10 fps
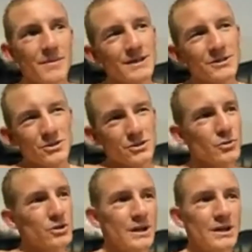it's not so
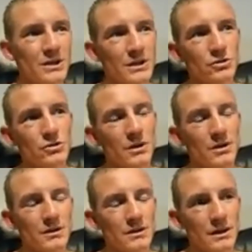much an injury. It's just a
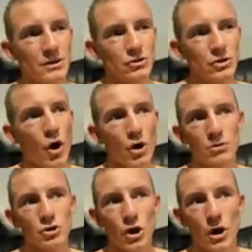it's just a
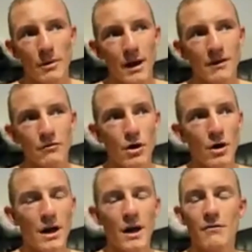horrible sharp pain. I've got
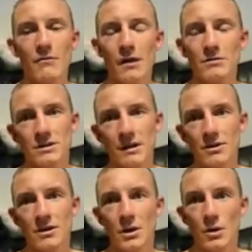uh, round
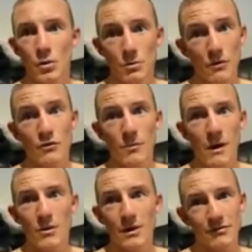seven. We both come
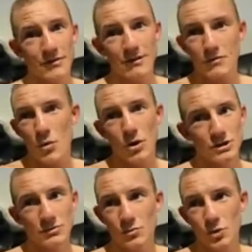out, and I think if you
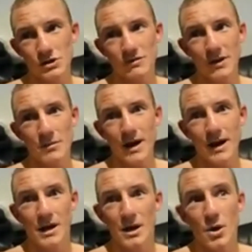watch it, watch the fight
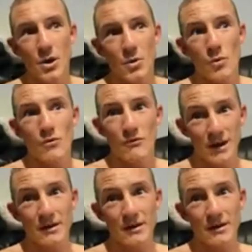back, very